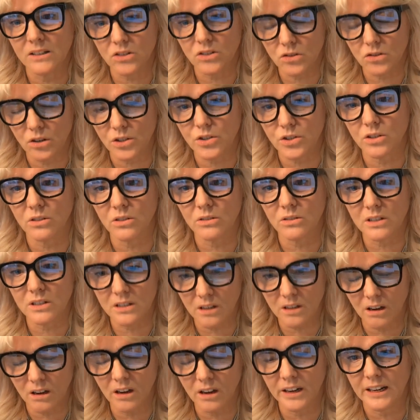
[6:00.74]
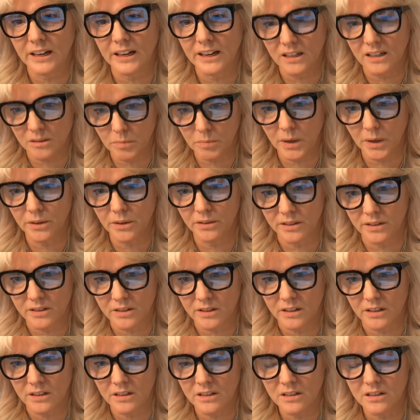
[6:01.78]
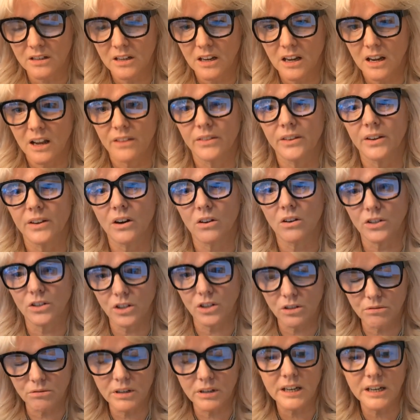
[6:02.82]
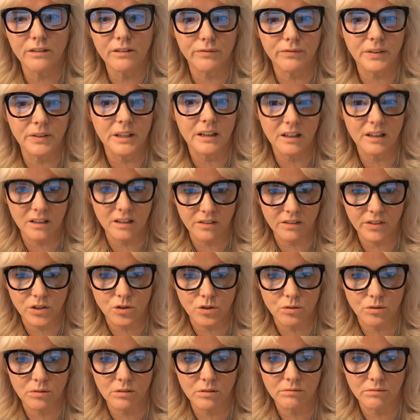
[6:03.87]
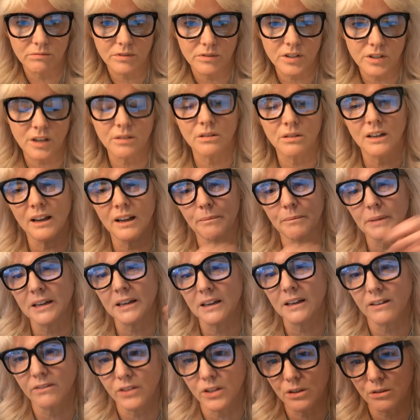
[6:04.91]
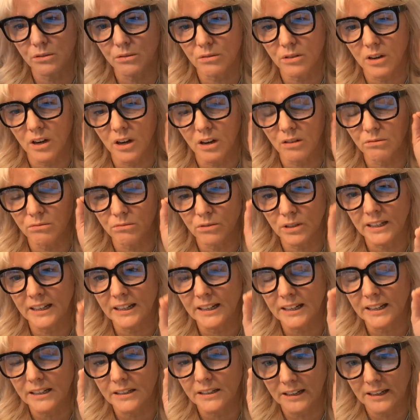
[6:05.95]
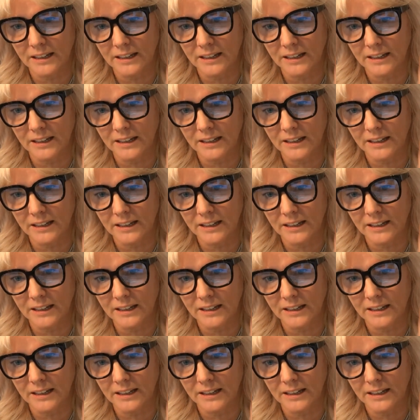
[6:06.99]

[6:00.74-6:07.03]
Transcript: instructional design experiences that are unique for the individual. So let me give you a really